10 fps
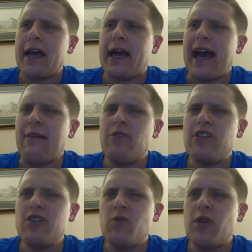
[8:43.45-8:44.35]
I wish
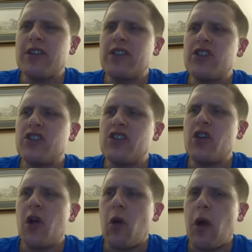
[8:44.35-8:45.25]
it wasn't
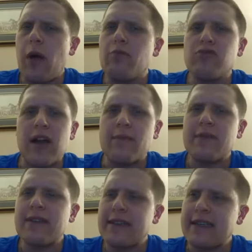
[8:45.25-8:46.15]
so
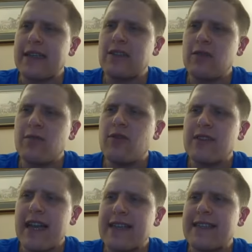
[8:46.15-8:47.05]
abrupt, because it's almost
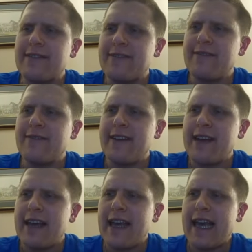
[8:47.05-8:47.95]
as if
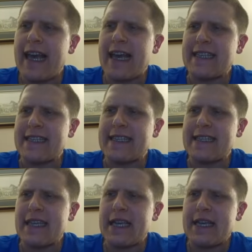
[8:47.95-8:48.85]

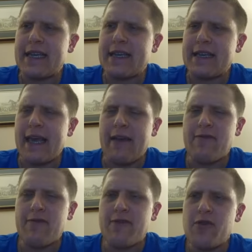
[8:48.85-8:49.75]
it's that
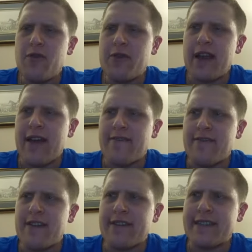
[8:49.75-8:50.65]
fruit, that
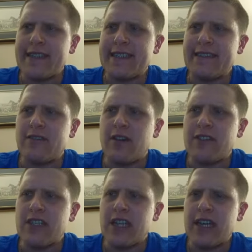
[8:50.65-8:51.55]
vanilla, and then all of a
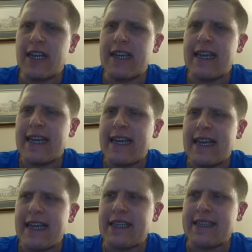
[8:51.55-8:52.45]
sudden
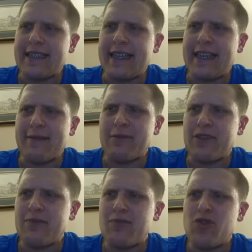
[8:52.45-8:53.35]
it's just like this
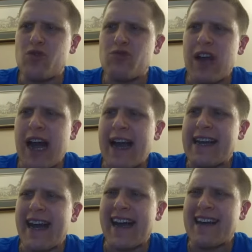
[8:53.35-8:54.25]
dry
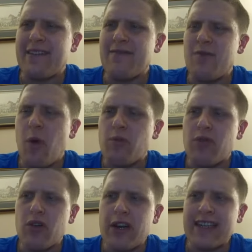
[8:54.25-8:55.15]
kind of
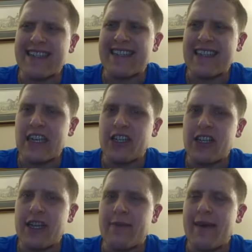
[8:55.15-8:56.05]
burning sensation
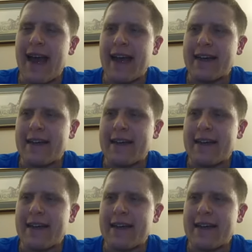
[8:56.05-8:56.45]
in the back.